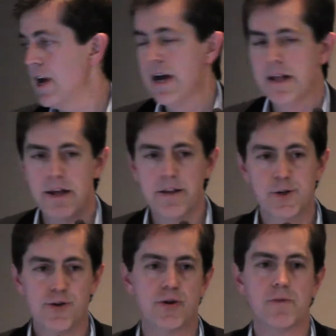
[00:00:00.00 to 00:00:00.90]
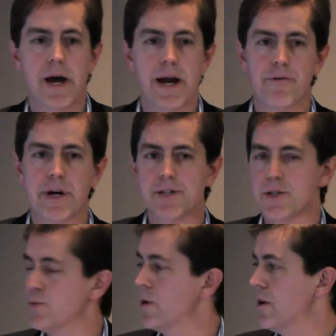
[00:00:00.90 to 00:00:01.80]
And they're the two main reasons
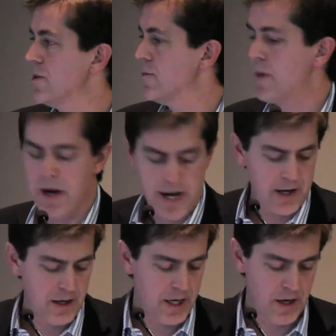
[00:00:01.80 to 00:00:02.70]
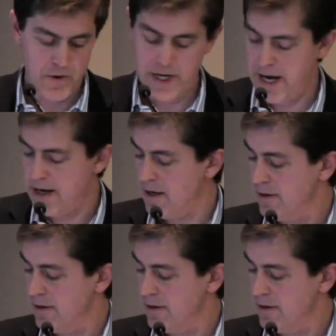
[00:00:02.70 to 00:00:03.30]
we'd use a bone-anchored hearing aid.